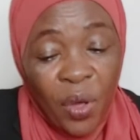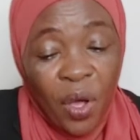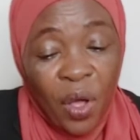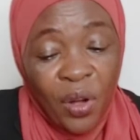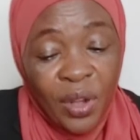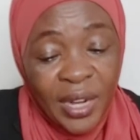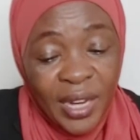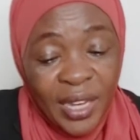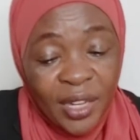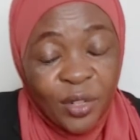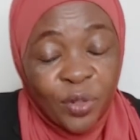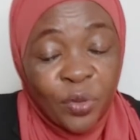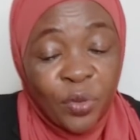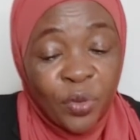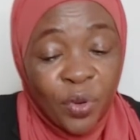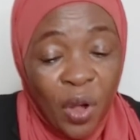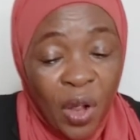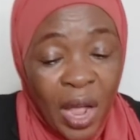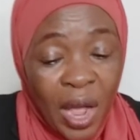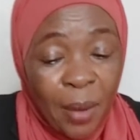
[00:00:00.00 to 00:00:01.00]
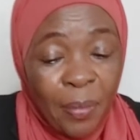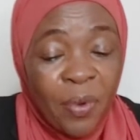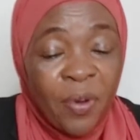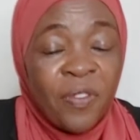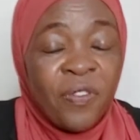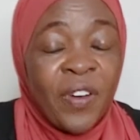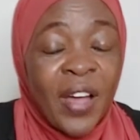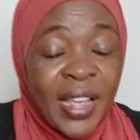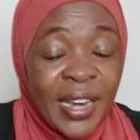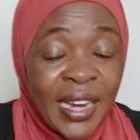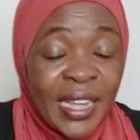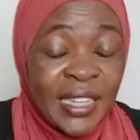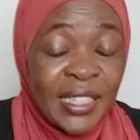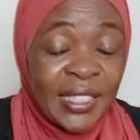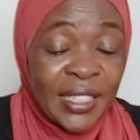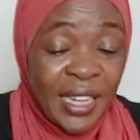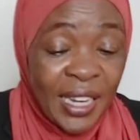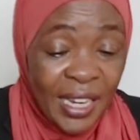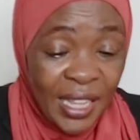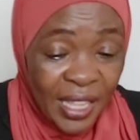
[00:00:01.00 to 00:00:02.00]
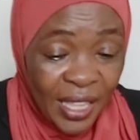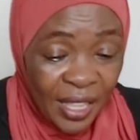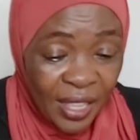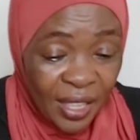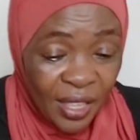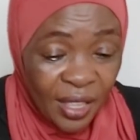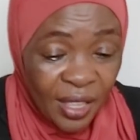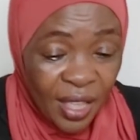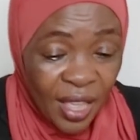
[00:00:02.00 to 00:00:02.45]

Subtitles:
all need to grow up financially.